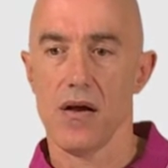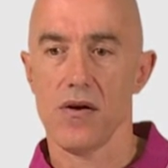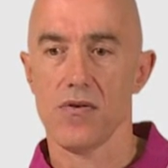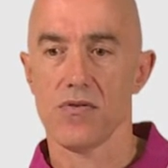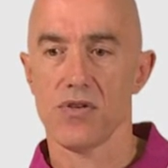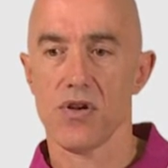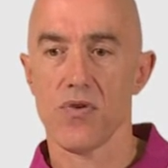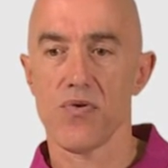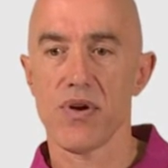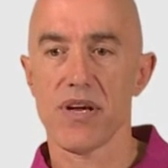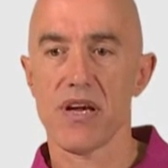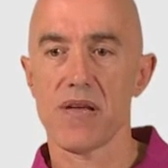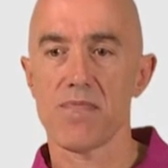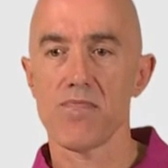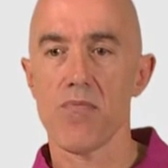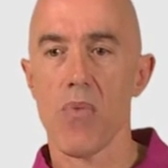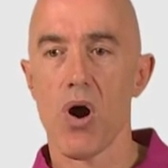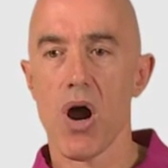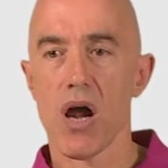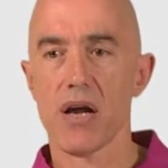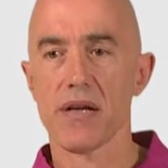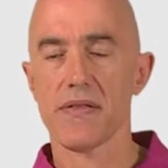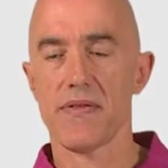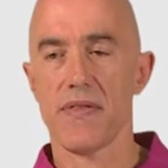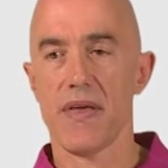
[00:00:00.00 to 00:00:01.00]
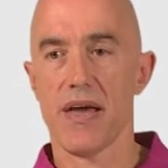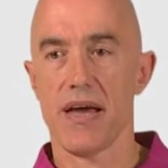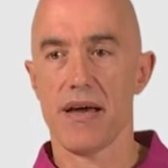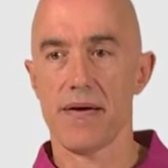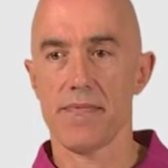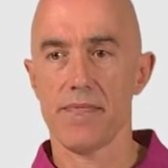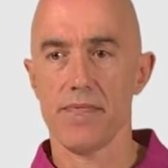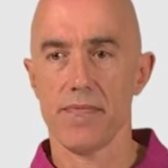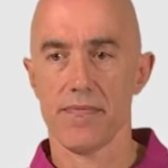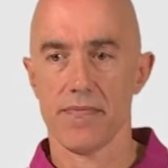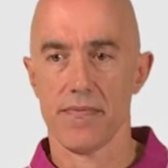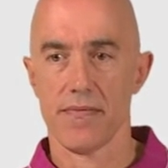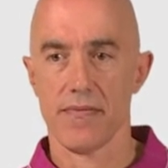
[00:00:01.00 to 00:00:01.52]
So we can mark
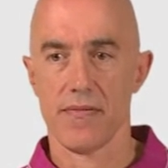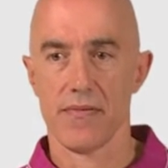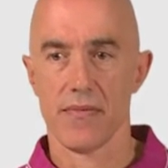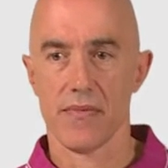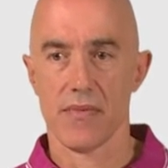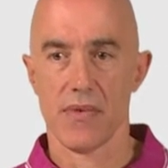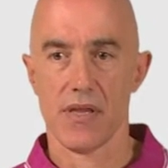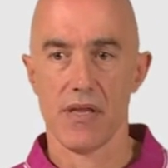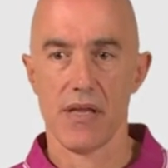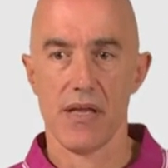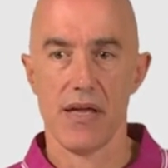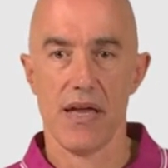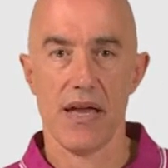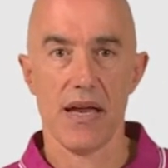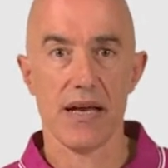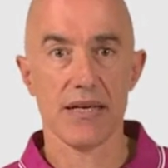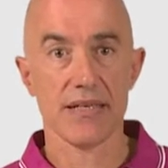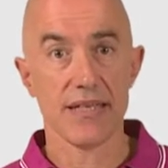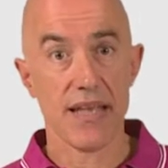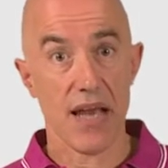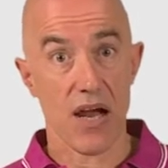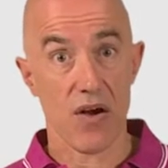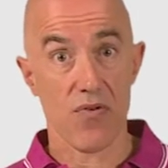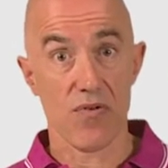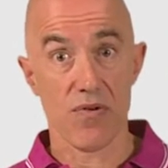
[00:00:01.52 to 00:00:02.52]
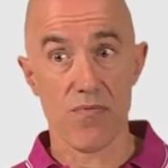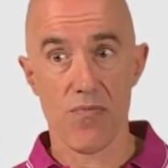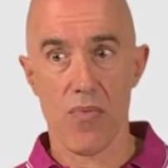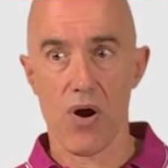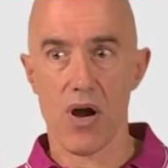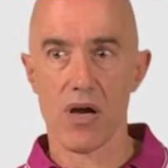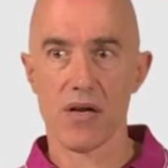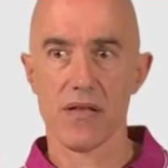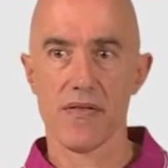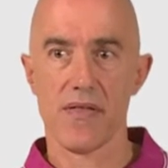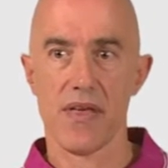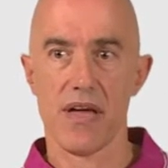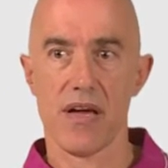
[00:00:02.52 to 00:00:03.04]
them. Here's how we
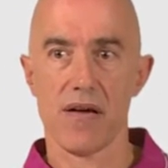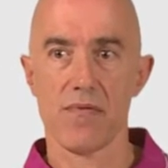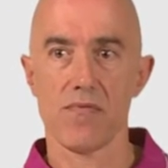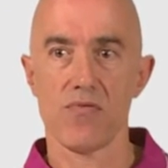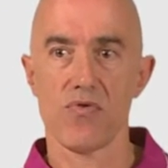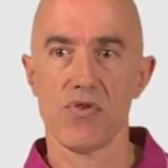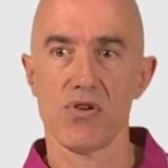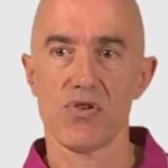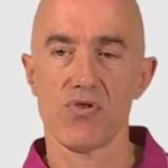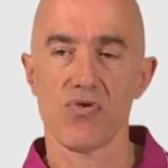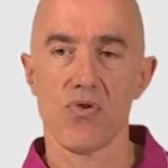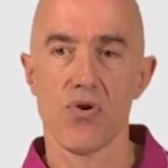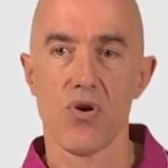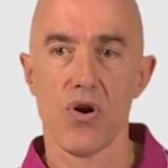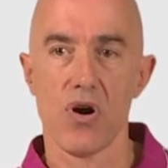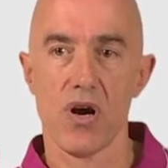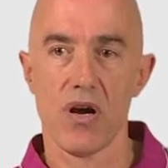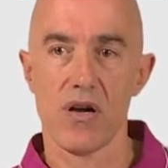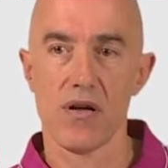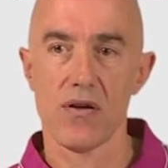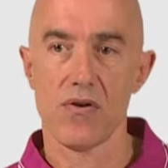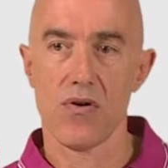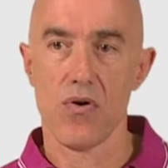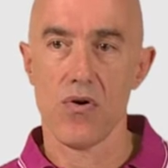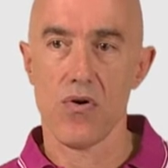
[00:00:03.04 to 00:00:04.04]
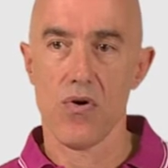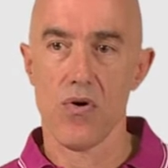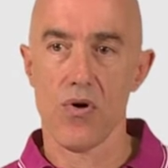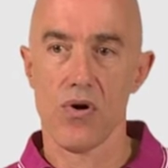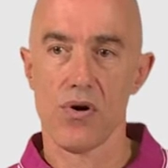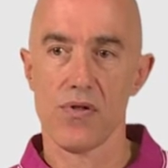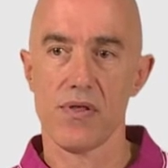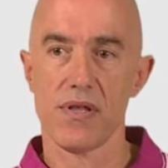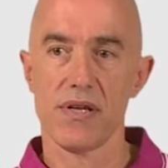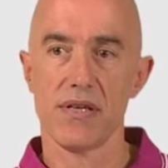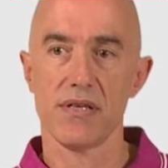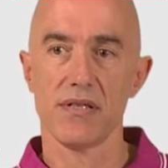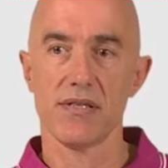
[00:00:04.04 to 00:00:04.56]
mark them. We draw
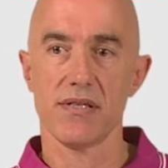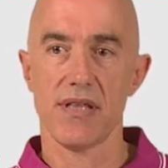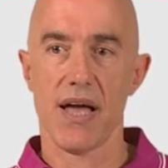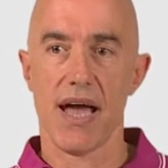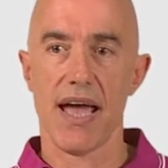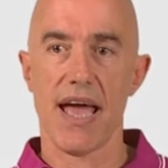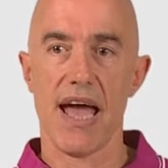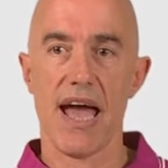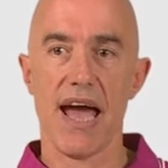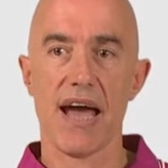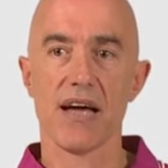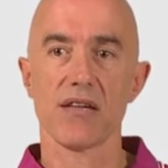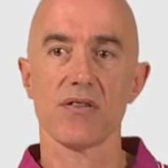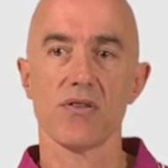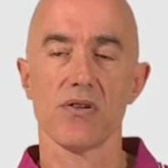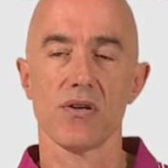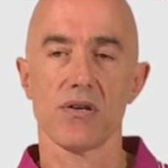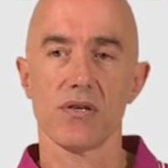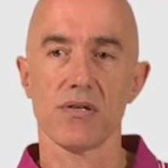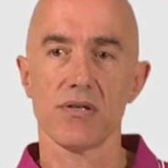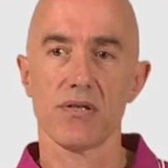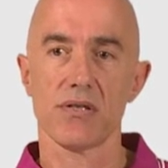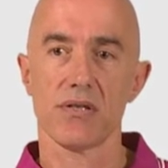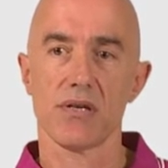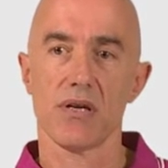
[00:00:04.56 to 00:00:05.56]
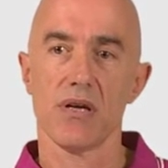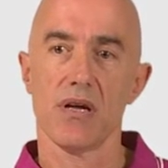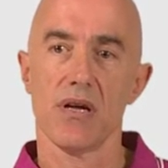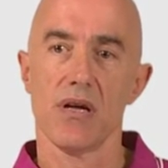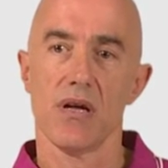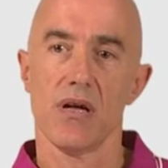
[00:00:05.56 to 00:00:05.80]
all these diagonals.